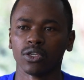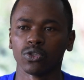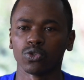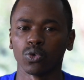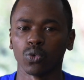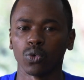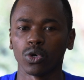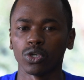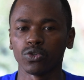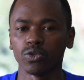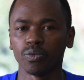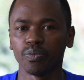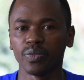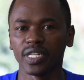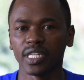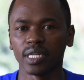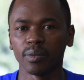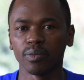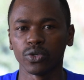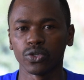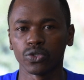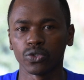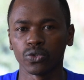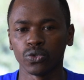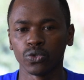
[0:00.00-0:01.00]
So what we've been
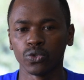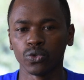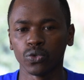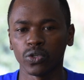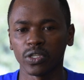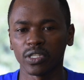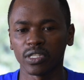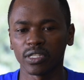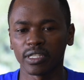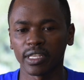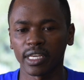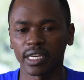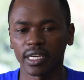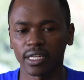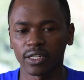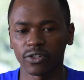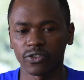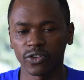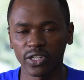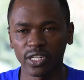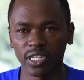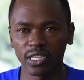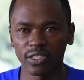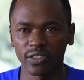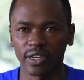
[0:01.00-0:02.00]
able to do is the
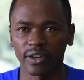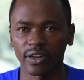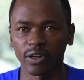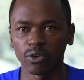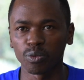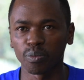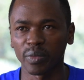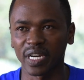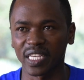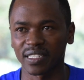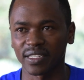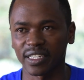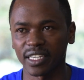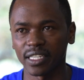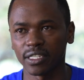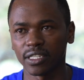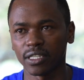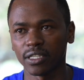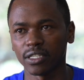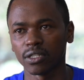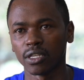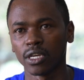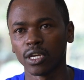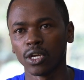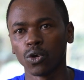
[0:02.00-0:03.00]
trainings around
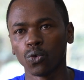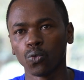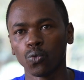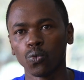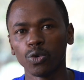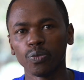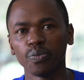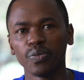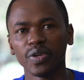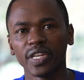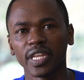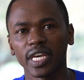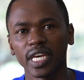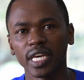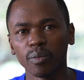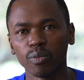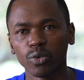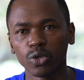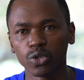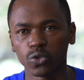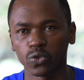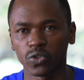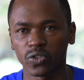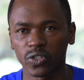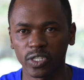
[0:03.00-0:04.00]
mastitis, we've been
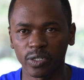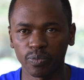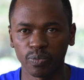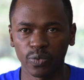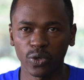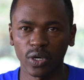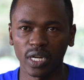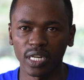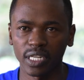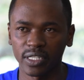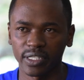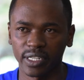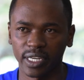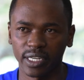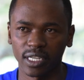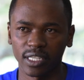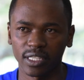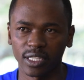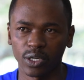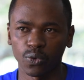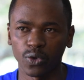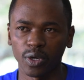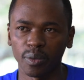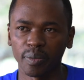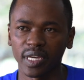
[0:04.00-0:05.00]
able to purely
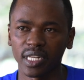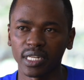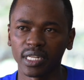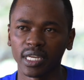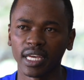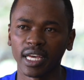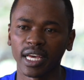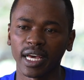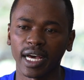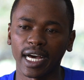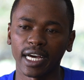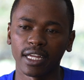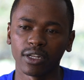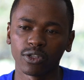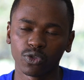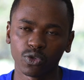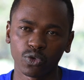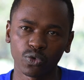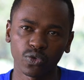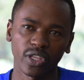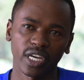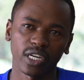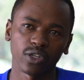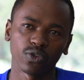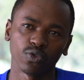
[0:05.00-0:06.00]
target the women, and
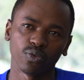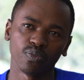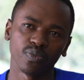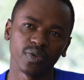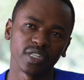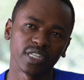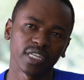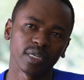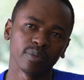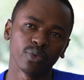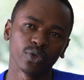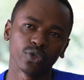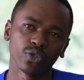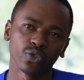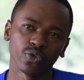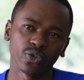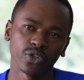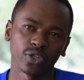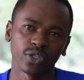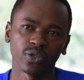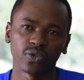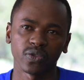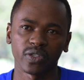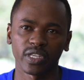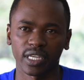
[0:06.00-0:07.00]
through that we've been able to
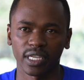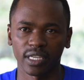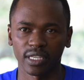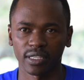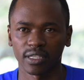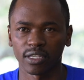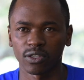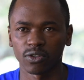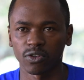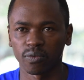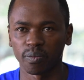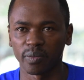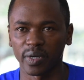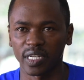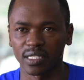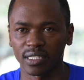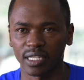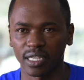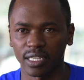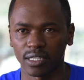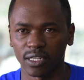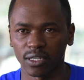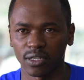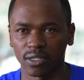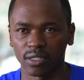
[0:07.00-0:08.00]
reduce the cases of
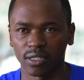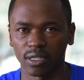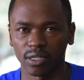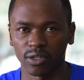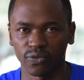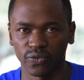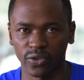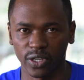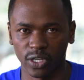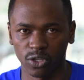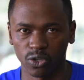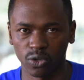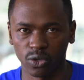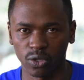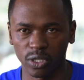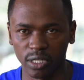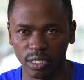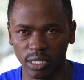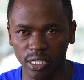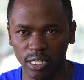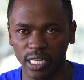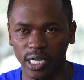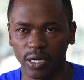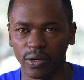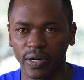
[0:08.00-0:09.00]
mastitis infection
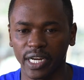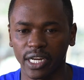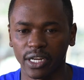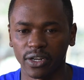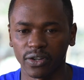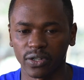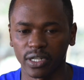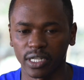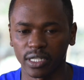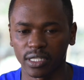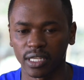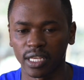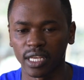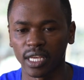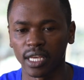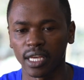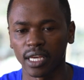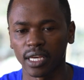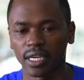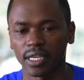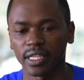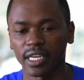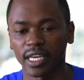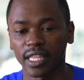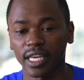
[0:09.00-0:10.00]
in our areas.
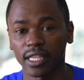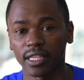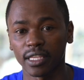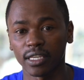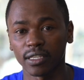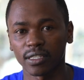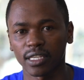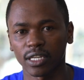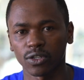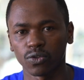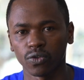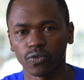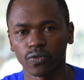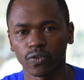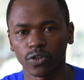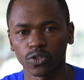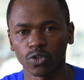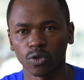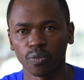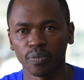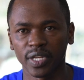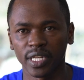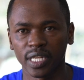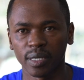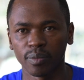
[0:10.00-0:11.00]
The other things that we've
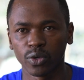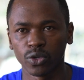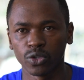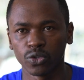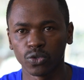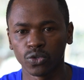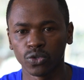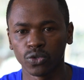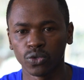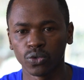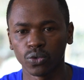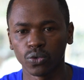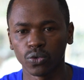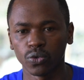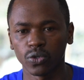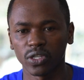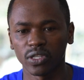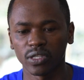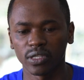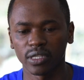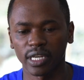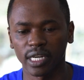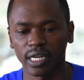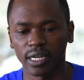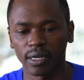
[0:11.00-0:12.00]
also been able to do
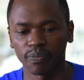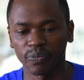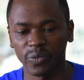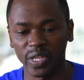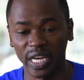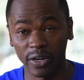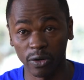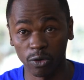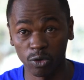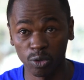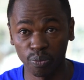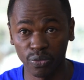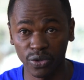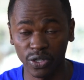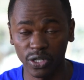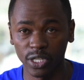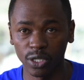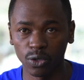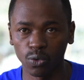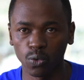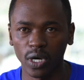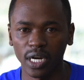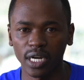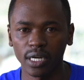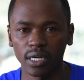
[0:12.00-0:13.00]
is around
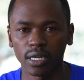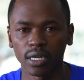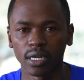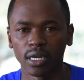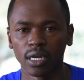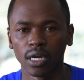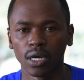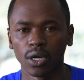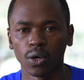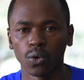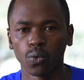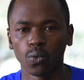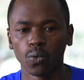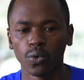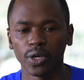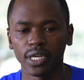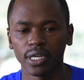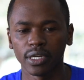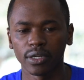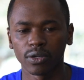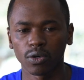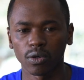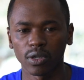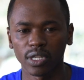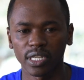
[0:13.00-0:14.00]
breeding work.
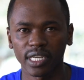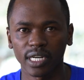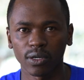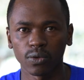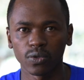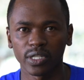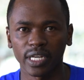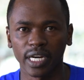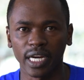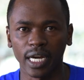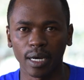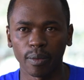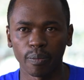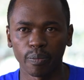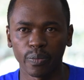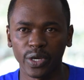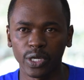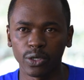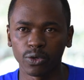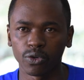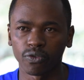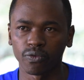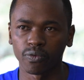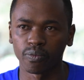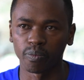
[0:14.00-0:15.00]
We rolled out a
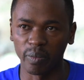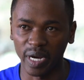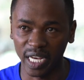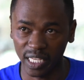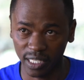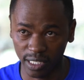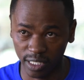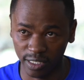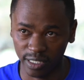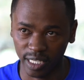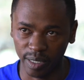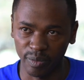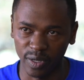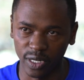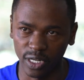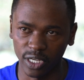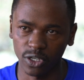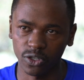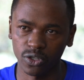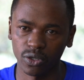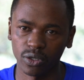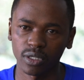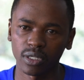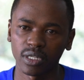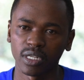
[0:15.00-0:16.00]
campaign of mass
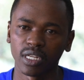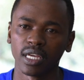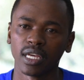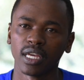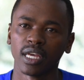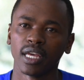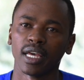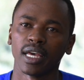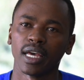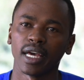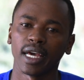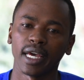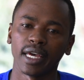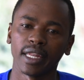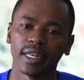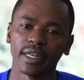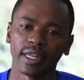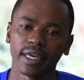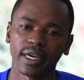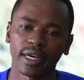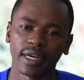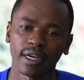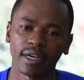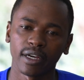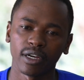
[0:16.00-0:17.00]
insemination,
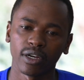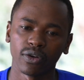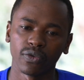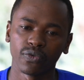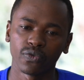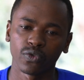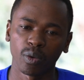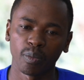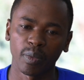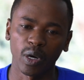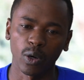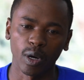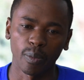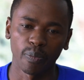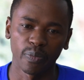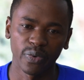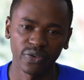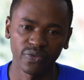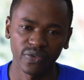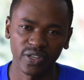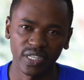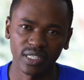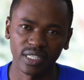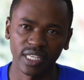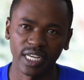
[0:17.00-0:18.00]
and from our
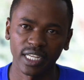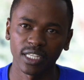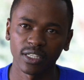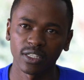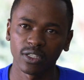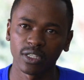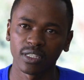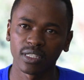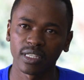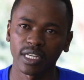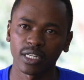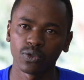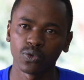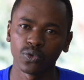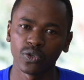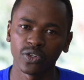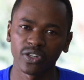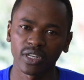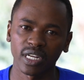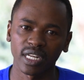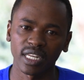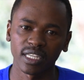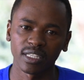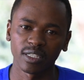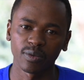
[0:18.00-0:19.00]
previous studies is that we
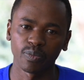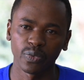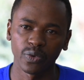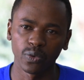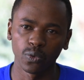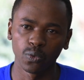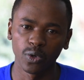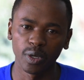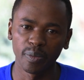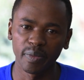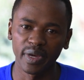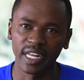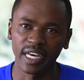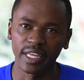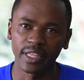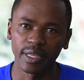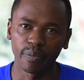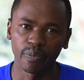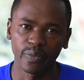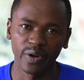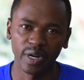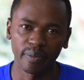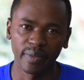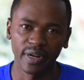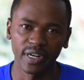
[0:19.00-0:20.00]
realized women are the
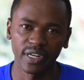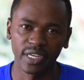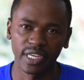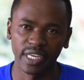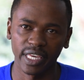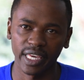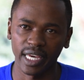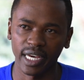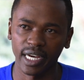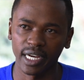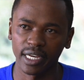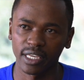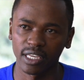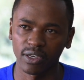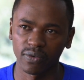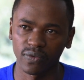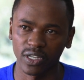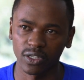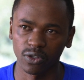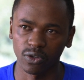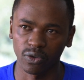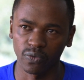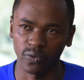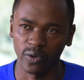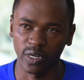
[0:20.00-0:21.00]
primary
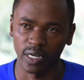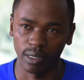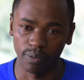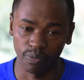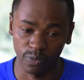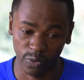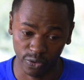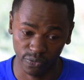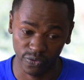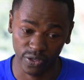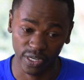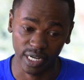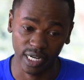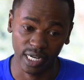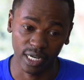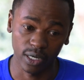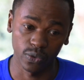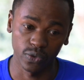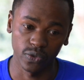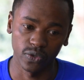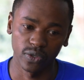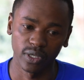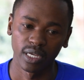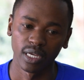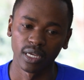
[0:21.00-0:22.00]
caregivers of the
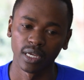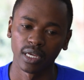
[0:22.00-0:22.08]
cows.